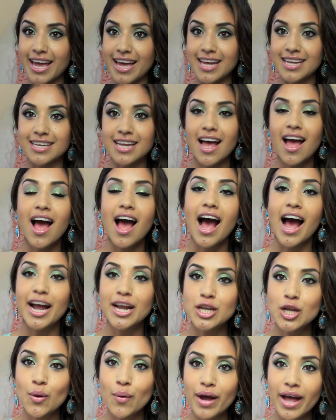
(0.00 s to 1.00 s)
and
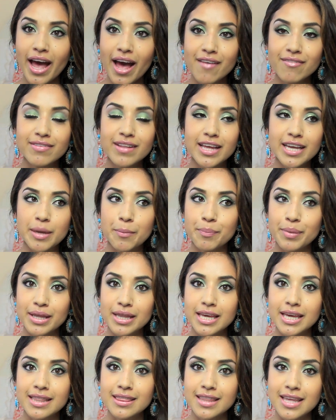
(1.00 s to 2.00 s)
I know I have like a
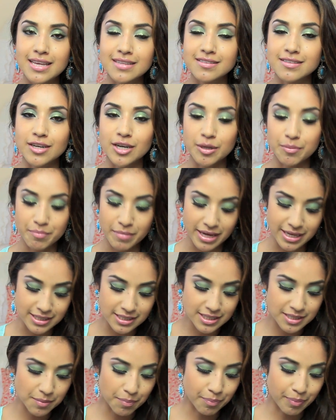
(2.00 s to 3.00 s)
billion things that are
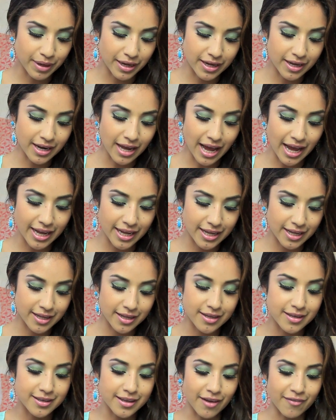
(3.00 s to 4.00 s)
mint, but
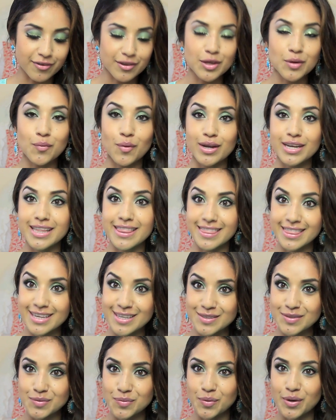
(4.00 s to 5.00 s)
I definitely wanted
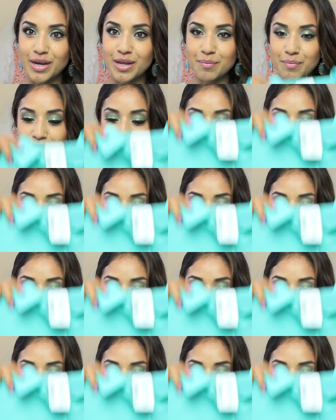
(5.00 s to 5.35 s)
this one